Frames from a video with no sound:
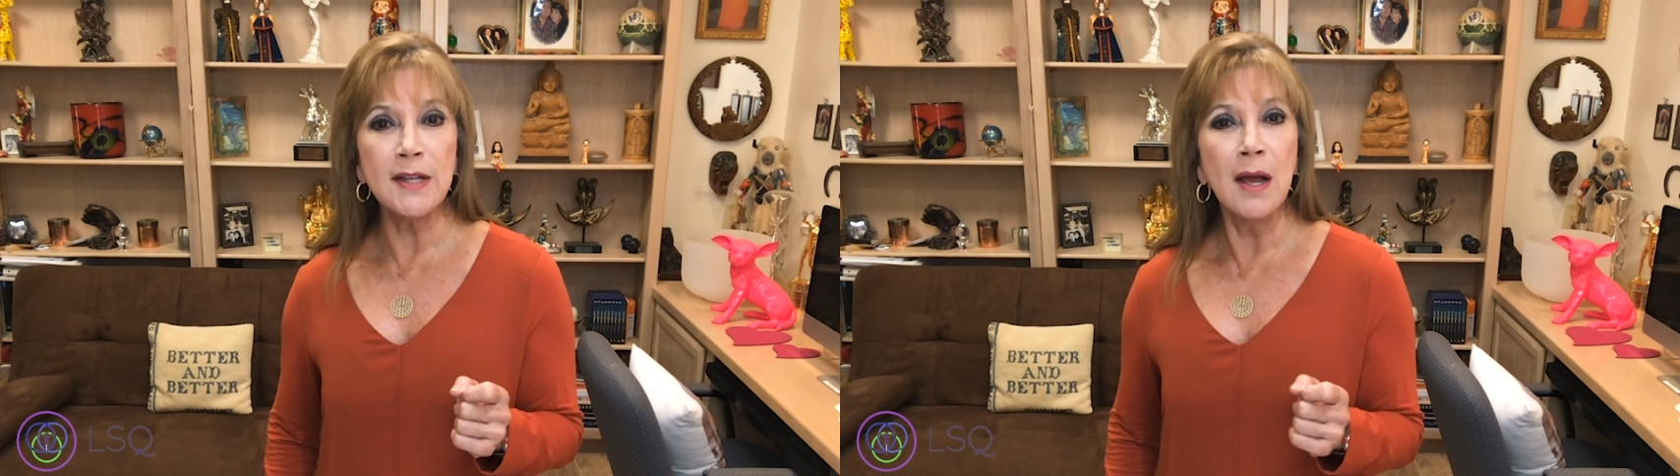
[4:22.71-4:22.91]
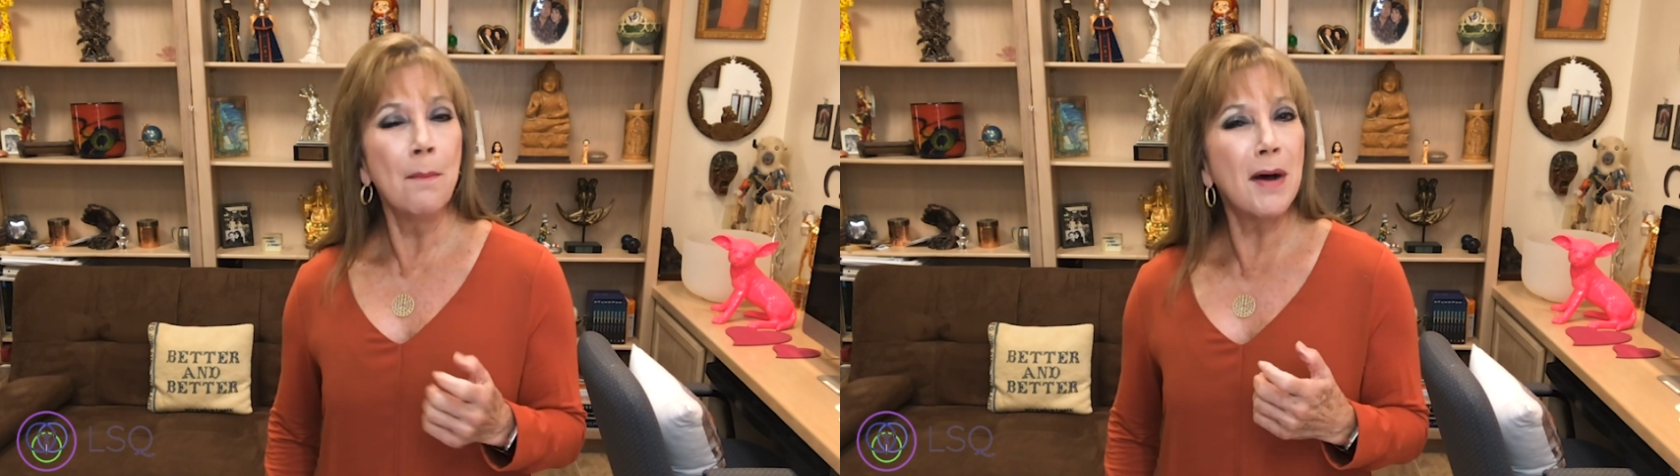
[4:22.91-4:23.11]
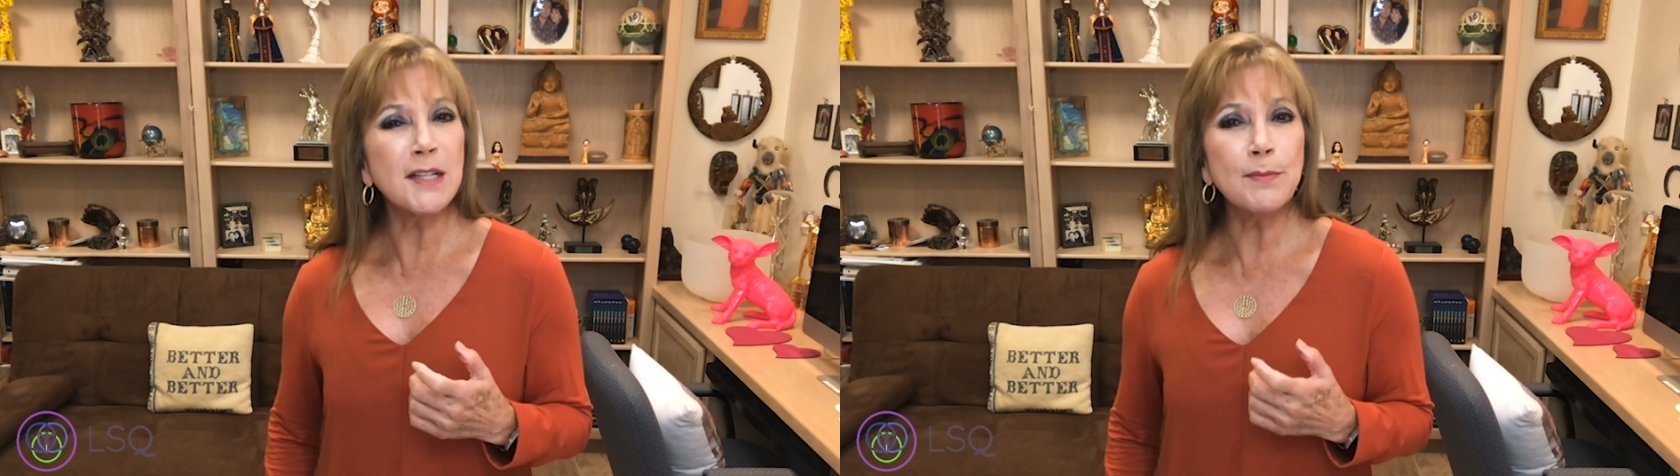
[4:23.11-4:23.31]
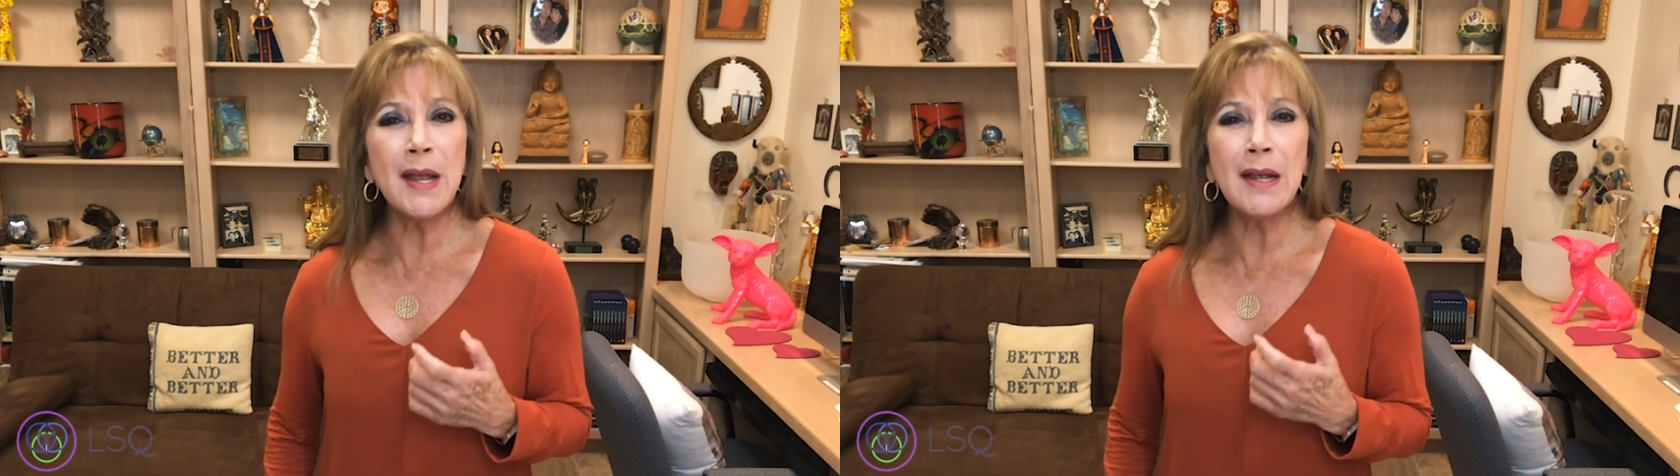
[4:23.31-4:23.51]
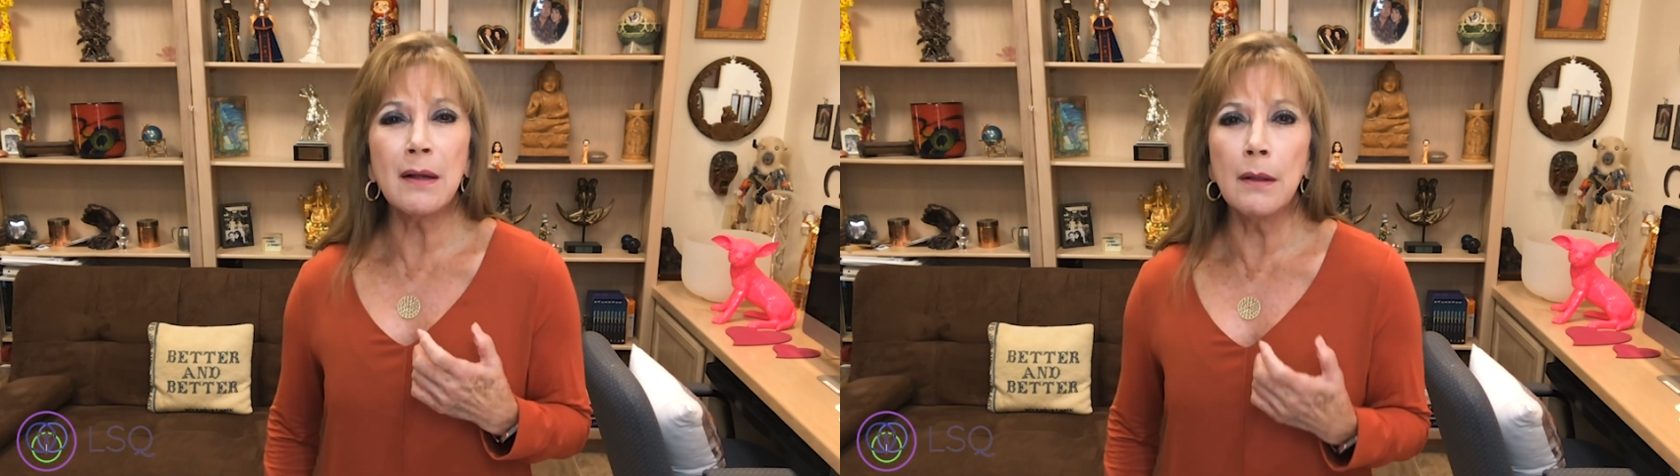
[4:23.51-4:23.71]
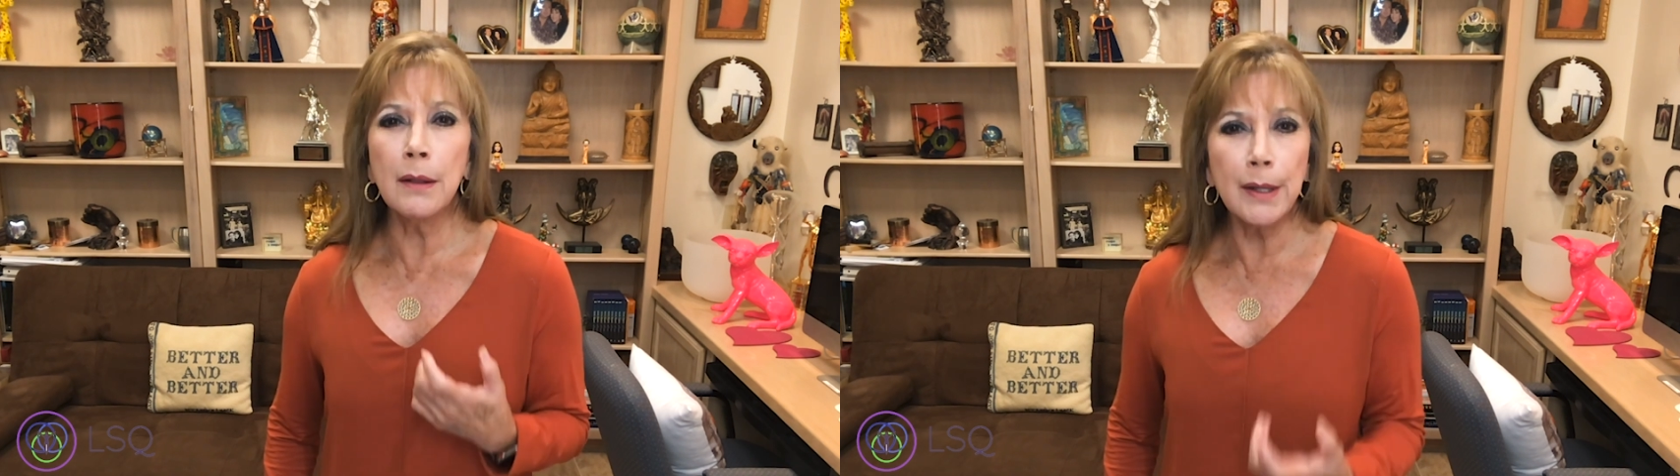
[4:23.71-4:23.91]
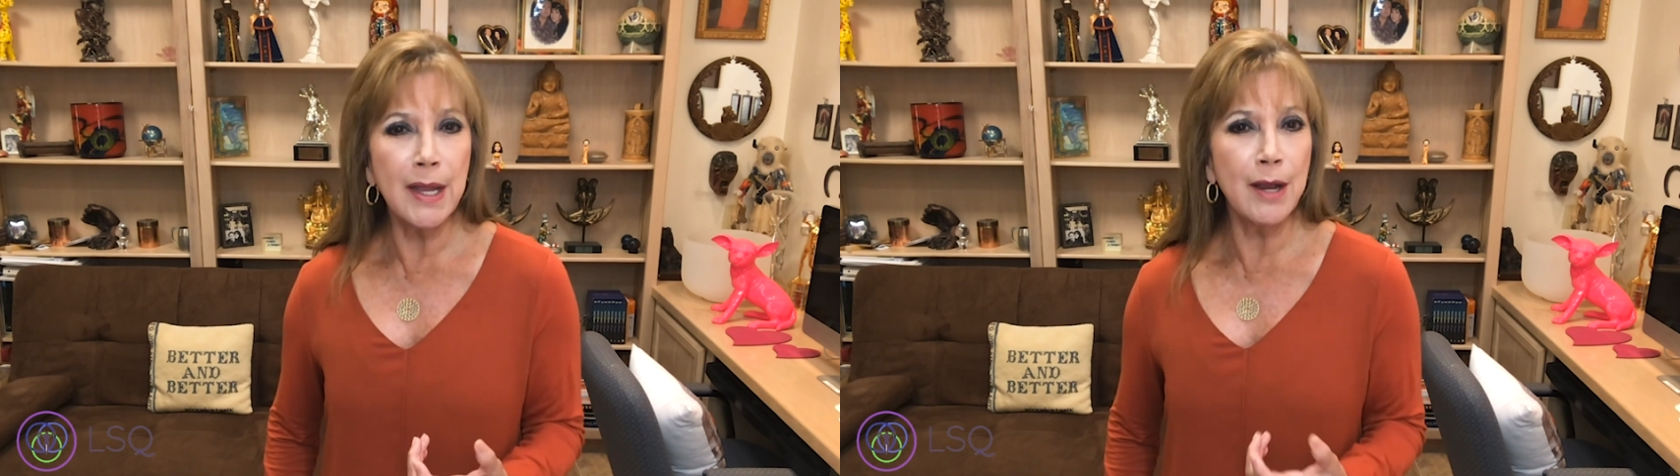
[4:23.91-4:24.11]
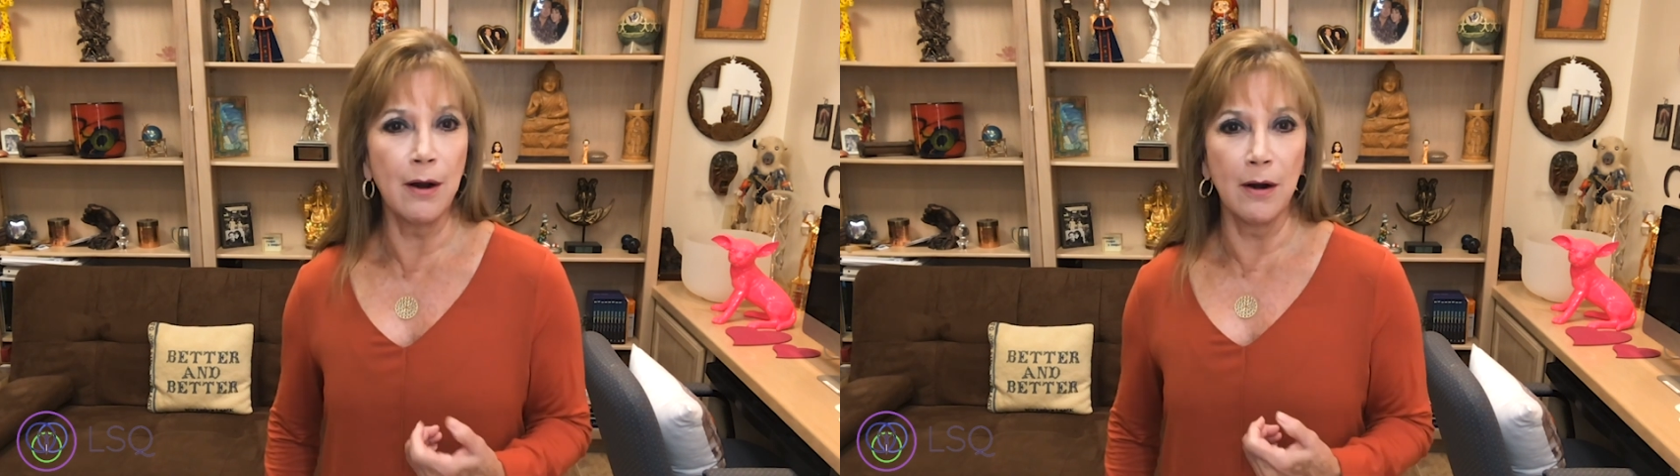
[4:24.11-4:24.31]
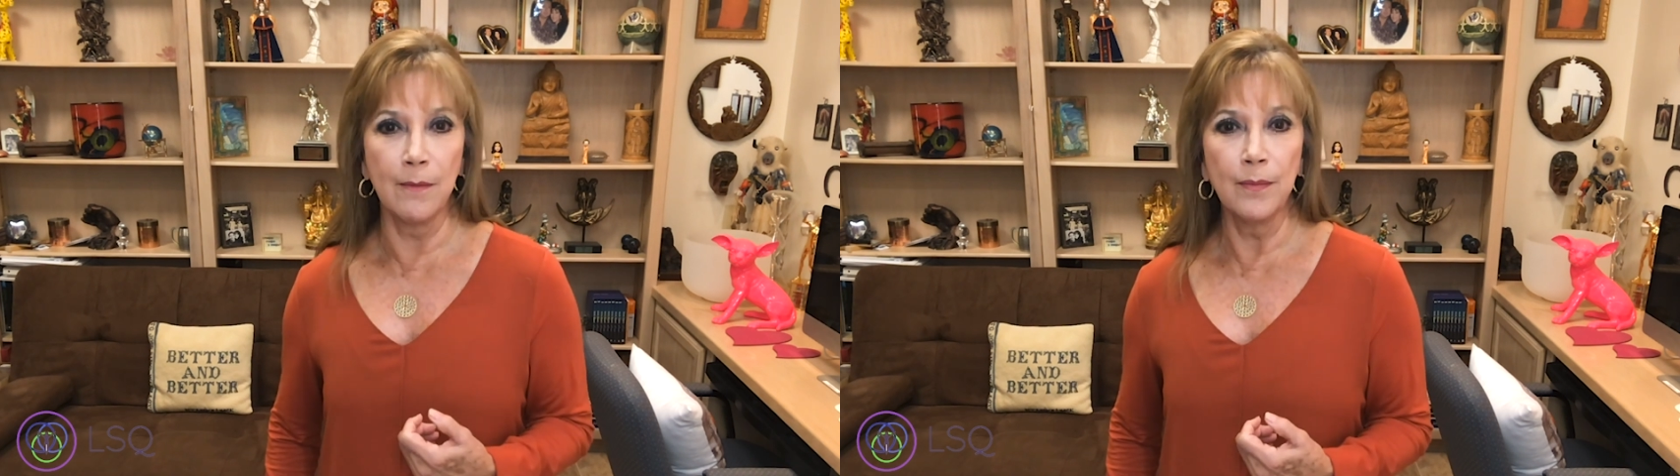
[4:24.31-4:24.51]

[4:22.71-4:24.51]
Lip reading: must be clear,